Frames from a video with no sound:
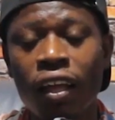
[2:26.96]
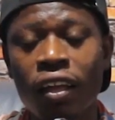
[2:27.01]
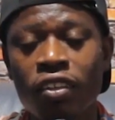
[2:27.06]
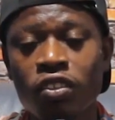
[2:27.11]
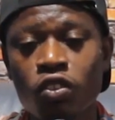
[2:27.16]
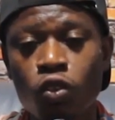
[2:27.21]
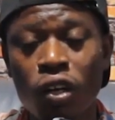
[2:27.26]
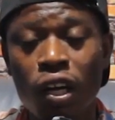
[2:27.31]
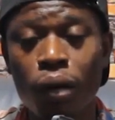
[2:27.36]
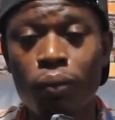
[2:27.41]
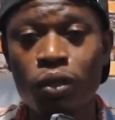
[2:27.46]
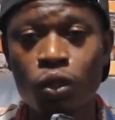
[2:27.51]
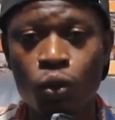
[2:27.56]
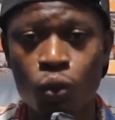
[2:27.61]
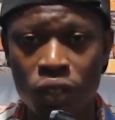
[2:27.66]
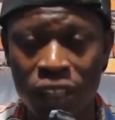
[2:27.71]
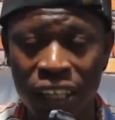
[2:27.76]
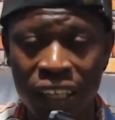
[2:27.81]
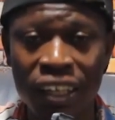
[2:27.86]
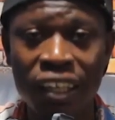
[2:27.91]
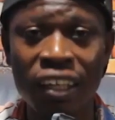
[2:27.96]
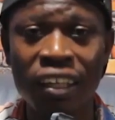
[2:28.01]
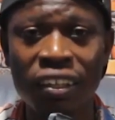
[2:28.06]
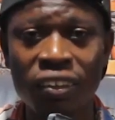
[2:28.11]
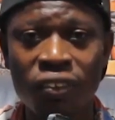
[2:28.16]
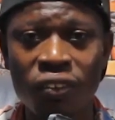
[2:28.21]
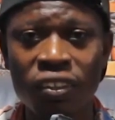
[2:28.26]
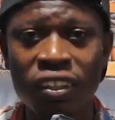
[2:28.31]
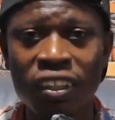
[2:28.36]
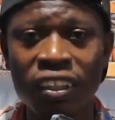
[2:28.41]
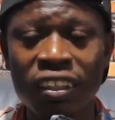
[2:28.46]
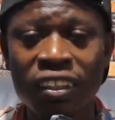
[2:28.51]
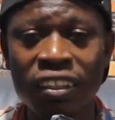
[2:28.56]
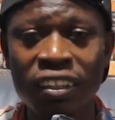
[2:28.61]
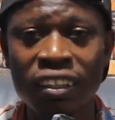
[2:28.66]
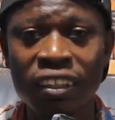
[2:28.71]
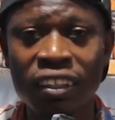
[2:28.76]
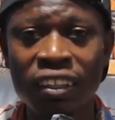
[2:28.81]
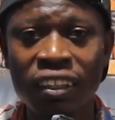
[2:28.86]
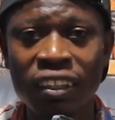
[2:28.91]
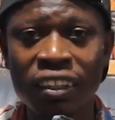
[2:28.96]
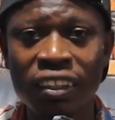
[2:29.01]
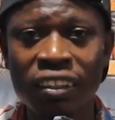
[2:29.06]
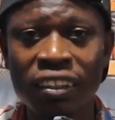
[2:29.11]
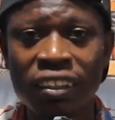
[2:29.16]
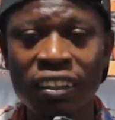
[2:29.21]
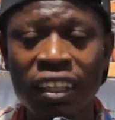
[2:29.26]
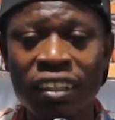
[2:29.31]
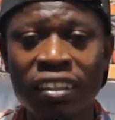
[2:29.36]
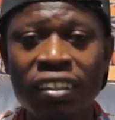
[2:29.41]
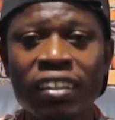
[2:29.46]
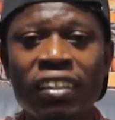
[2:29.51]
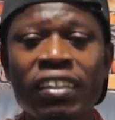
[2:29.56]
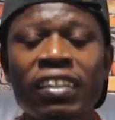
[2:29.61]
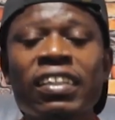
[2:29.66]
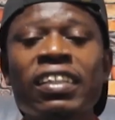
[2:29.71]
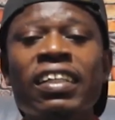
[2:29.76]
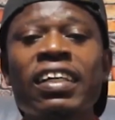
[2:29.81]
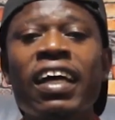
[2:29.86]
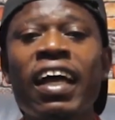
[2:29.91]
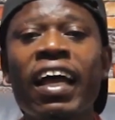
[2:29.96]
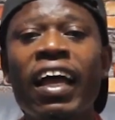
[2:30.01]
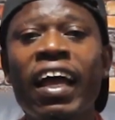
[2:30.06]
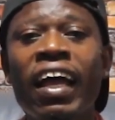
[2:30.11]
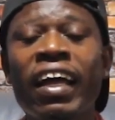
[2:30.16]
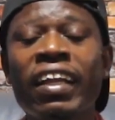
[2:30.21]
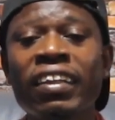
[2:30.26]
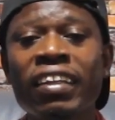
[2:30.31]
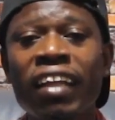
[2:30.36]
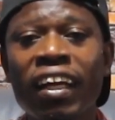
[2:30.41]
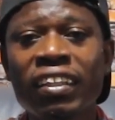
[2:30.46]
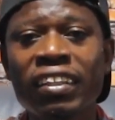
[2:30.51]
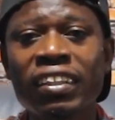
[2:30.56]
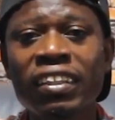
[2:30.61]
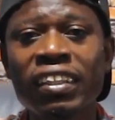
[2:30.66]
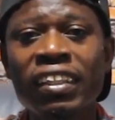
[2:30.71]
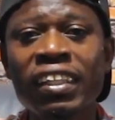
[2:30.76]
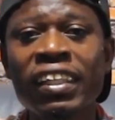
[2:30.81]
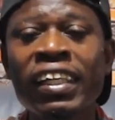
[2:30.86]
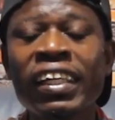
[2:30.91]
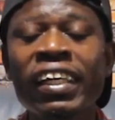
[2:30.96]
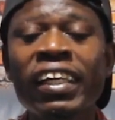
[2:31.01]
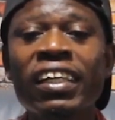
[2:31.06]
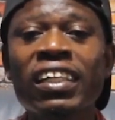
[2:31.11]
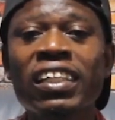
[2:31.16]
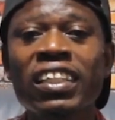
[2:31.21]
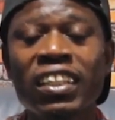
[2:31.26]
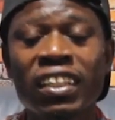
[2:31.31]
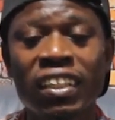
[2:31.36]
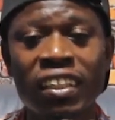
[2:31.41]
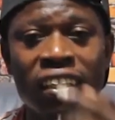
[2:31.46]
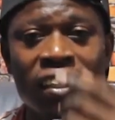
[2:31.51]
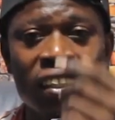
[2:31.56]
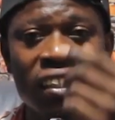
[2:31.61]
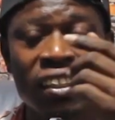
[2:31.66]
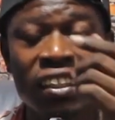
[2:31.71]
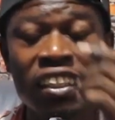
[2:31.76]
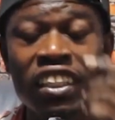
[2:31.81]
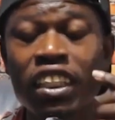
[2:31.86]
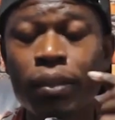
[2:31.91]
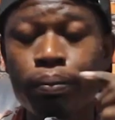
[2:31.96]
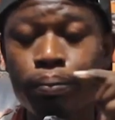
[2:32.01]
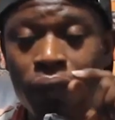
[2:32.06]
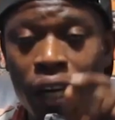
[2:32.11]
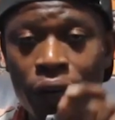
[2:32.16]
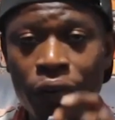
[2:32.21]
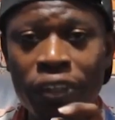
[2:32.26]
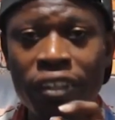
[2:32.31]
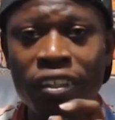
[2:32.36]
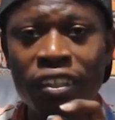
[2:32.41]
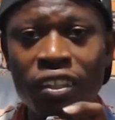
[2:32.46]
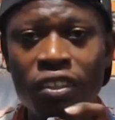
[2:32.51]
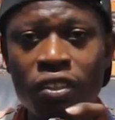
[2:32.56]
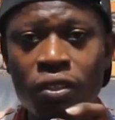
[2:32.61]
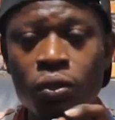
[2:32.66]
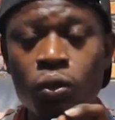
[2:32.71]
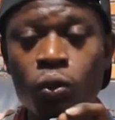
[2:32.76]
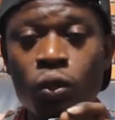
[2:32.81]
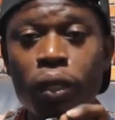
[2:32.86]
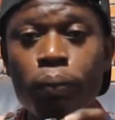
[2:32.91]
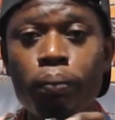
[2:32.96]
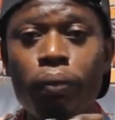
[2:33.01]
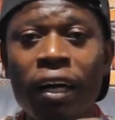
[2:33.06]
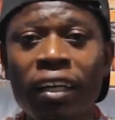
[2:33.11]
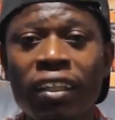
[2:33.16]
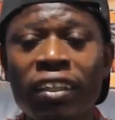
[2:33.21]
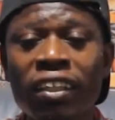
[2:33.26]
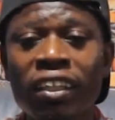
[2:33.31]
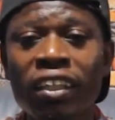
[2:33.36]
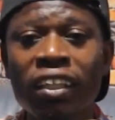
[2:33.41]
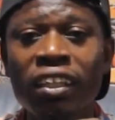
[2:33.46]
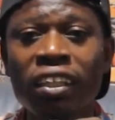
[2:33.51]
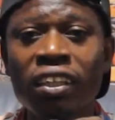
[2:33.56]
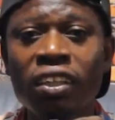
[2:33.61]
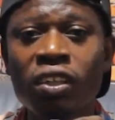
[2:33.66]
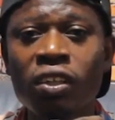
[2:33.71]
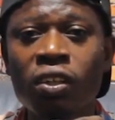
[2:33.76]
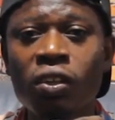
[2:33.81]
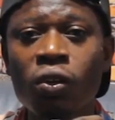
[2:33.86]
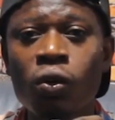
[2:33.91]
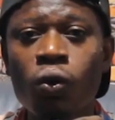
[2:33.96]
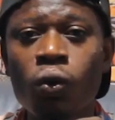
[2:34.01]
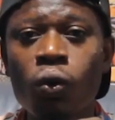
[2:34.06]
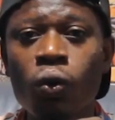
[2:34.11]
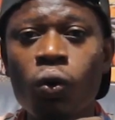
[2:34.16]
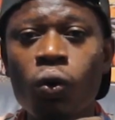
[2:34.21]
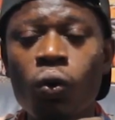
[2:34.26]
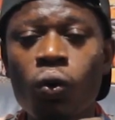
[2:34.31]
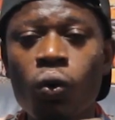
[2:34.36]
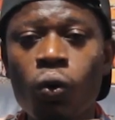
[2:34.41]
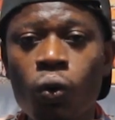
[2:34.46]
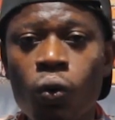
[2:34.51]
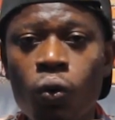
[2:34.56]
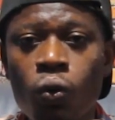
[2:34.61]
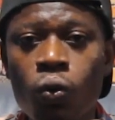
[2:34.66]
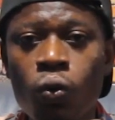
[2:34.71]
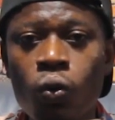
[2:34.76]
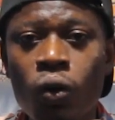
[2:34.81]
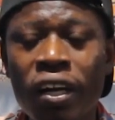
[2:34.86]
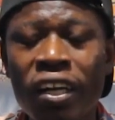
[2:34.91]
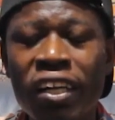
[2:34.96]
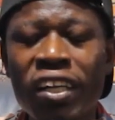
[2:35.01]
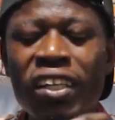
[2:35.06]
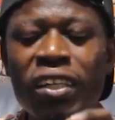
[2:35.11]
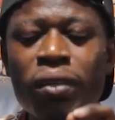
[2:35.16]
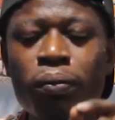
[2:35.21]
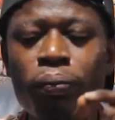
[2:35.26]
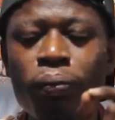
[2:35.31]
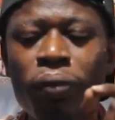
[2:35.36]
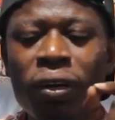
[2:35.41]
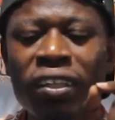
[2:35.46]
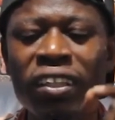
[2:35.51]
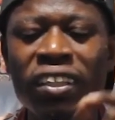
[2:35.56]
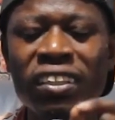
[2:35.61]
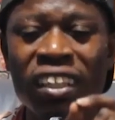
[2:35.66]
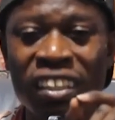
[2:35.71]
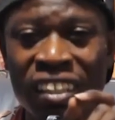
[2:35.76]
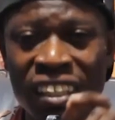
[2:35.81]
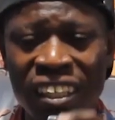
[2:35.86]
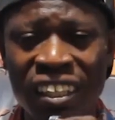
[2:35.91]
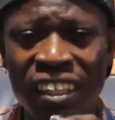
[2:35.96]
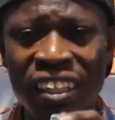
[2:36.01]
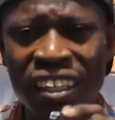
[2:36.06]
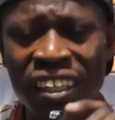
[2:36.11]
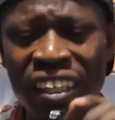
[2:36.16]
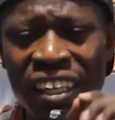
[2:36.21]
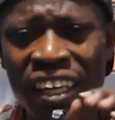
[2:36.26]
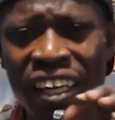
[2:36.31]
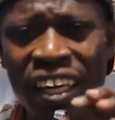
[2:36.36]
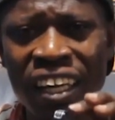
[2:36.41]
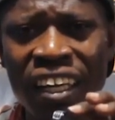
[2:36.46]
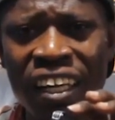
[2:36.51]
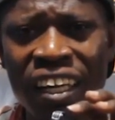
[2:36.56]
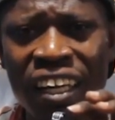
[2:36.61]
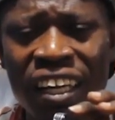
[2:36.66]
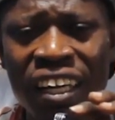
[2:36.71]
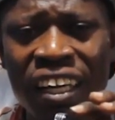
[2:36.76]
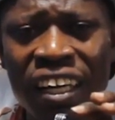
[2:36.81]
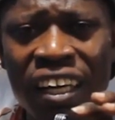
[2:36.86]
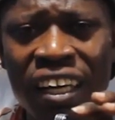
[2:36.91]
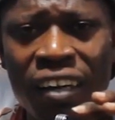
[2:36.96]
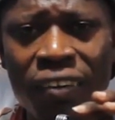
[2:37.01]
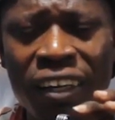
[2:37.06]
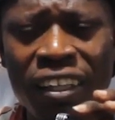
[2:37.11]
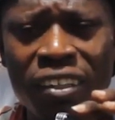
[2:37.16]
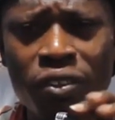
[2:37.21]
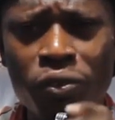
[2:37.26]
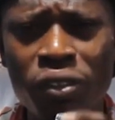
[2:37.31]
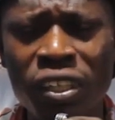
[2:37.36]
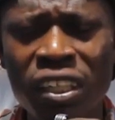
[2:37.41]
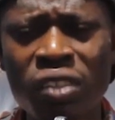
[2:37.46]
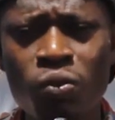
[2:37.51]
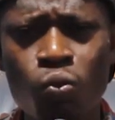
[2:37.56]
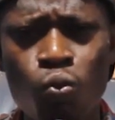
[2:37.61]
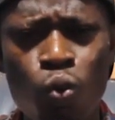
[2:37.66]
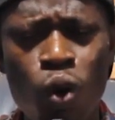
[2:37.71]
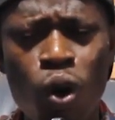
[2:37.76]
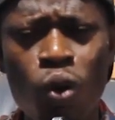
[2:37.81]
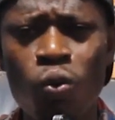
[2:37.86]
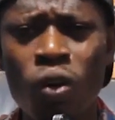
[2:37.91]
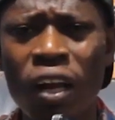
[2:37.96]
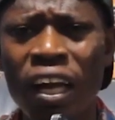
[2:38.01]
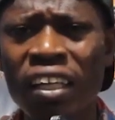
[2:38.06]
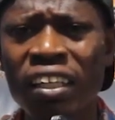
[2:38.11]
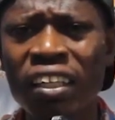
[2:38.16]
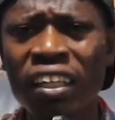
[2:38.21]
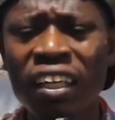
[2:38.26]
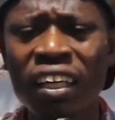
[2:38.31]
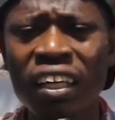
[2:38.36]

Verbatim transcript: is not coming to Ghana Yes, and that is she's married to the man who impregnated her. Like really, whoa, like